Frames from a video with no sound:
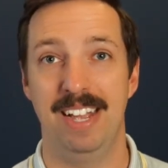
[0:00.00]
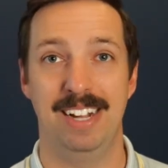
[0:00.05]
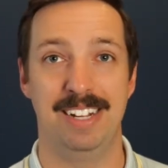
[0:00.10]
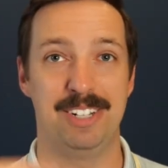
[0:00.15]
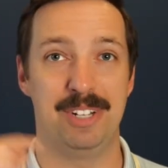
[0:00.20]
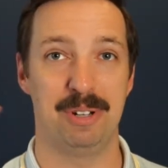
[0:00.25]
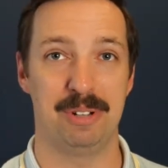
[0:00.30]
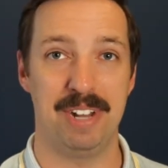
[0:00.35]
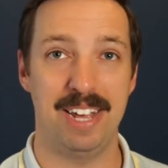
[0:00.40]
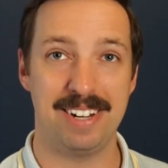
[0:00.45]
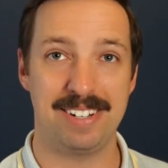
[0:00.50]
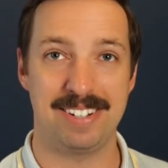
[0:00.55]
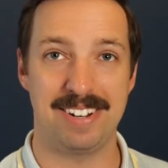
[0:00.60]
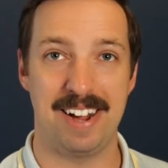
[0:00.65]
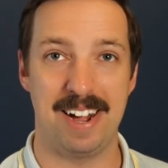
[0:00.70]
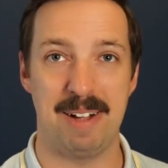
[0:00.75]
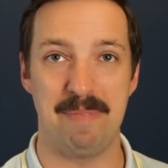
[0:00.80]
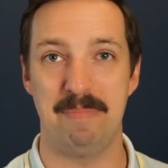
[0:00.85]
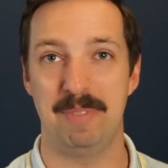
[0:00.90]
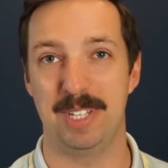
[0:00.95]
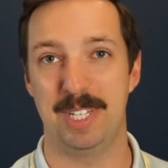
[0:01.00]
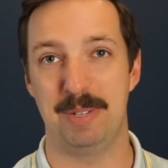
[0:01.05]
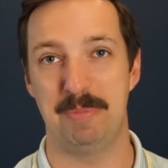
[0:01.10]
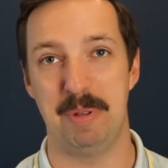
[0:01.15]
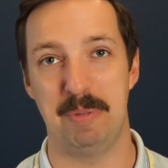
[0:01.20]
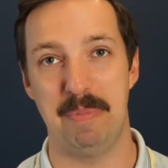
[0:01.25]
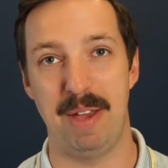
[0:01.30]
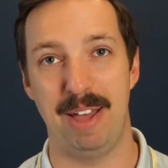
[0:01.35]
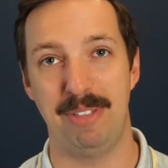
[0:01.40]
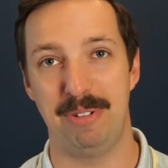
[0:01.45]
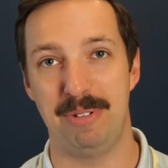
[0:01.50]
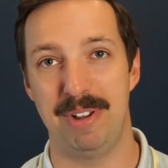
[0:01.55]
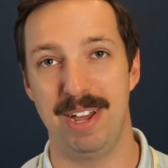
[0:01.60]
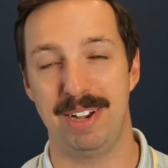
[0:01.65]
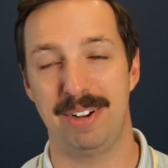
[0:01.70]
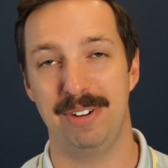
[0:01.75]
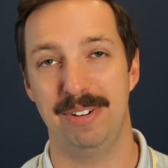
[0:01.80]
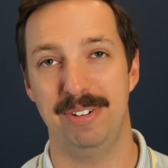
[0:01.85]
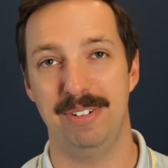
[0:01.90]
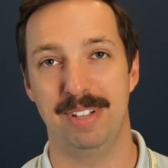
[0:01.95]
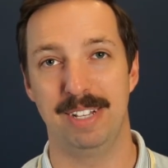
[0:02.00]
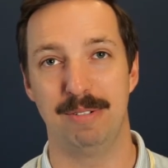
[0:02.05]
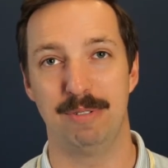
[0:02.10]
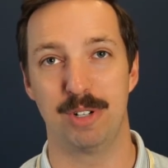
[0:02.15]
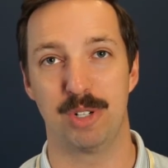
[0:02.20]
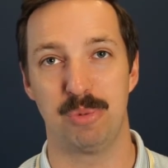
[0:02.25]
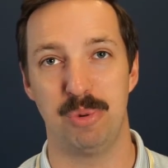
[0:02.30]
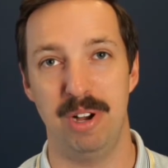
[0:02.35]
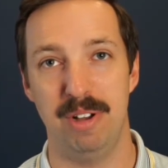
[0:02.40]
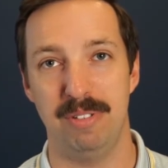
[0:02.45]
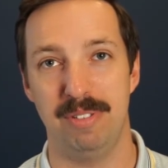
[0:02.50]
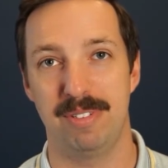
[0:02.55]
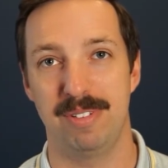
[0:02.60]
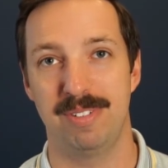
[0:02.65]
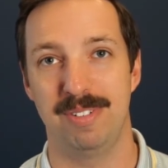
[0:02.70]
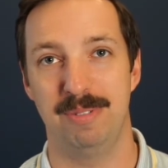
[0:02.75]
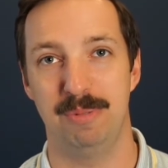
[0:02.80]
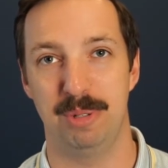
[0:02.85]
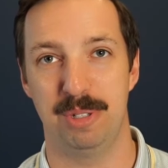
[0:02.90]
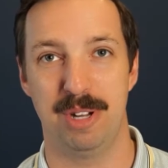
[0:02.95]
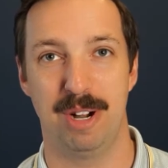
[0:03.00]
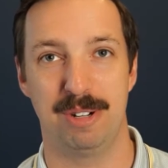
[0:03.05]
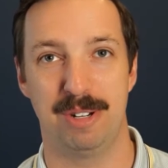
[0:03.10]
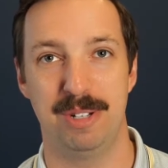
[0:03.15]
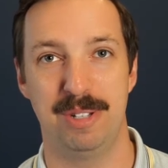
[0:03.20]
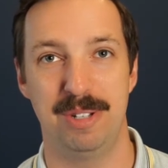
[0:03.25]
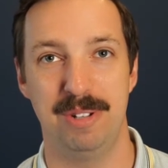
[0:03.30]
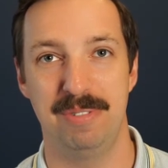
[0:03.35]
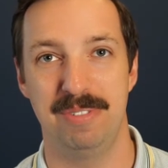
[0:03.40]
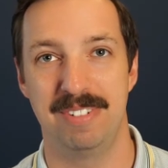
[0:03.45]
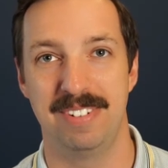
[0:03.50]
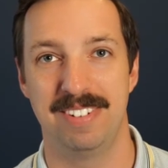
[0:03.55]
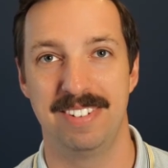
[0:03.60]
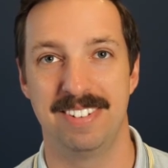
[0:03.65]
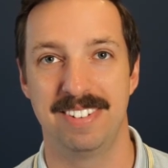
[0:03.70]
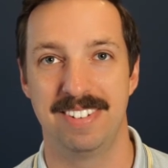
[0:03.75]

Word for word: Until next time, this has been Matthew Decker, Leveraged Wealth. We'll talk to you soon.